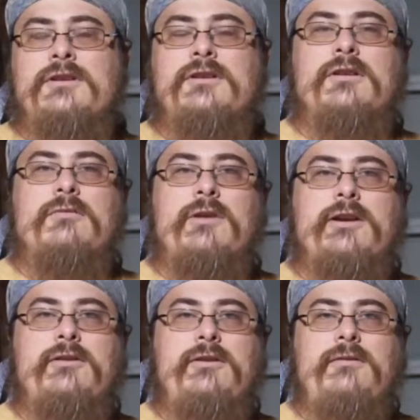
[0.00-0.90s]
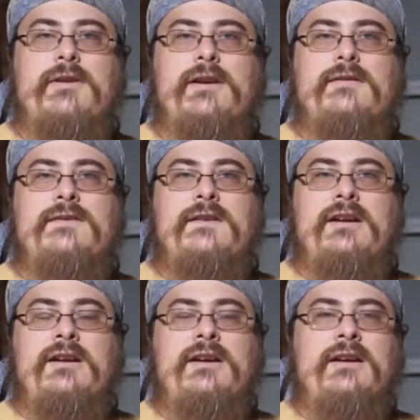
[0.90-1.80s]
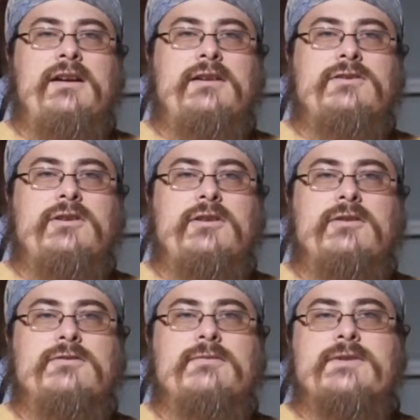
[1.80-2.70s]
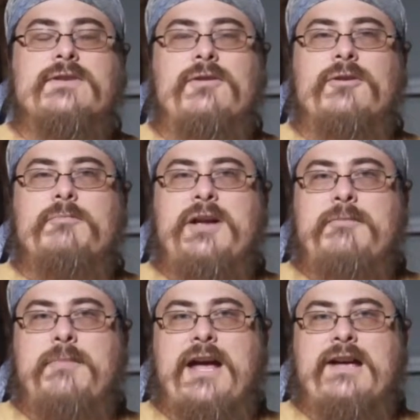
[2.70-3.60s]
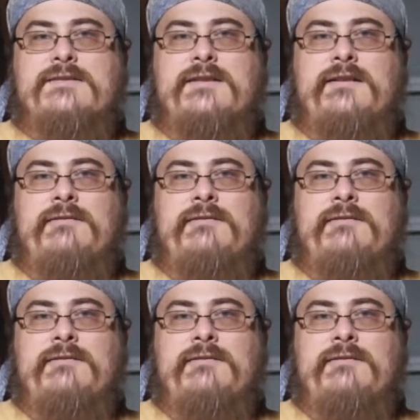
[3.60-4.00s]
Well, the way you do this is you use what's called a bit mask.